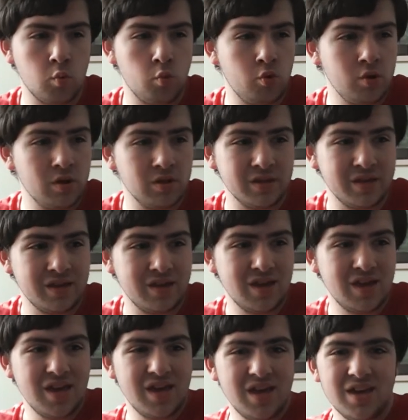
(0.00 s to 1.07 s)
really
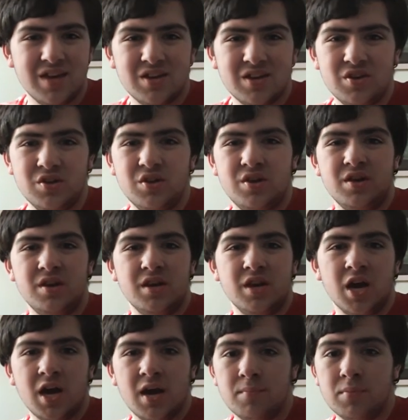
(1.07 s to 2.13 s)
could
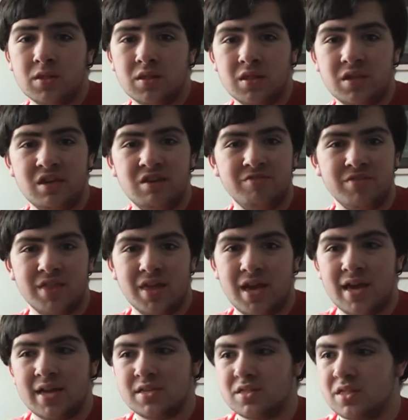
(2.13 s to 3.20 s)
not believe
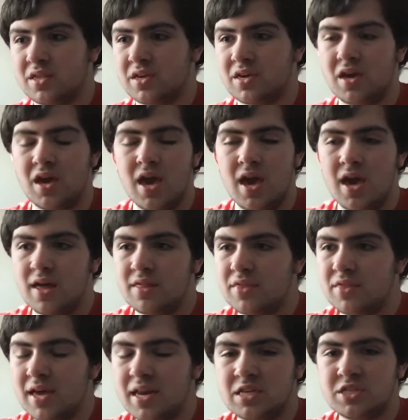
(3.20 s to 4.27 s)
that. Like,
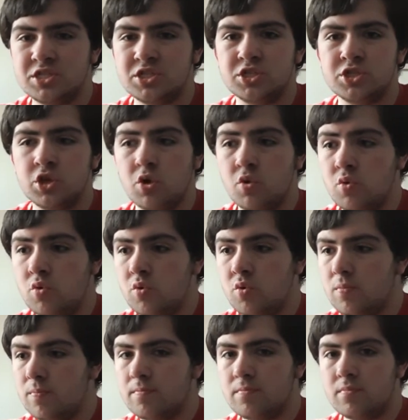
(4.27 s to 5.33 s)
that is so,
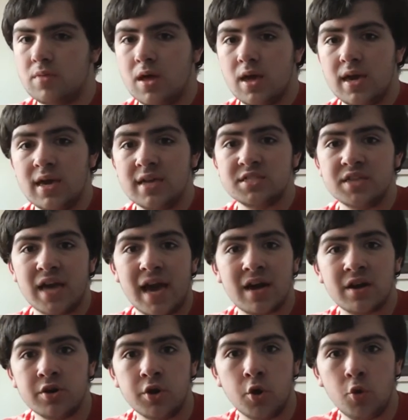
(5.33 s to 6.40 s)
it's out
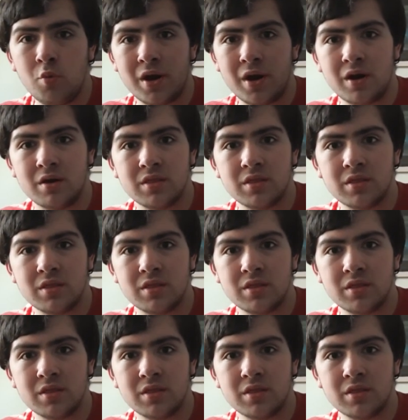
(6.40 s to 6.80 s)
of nowhere.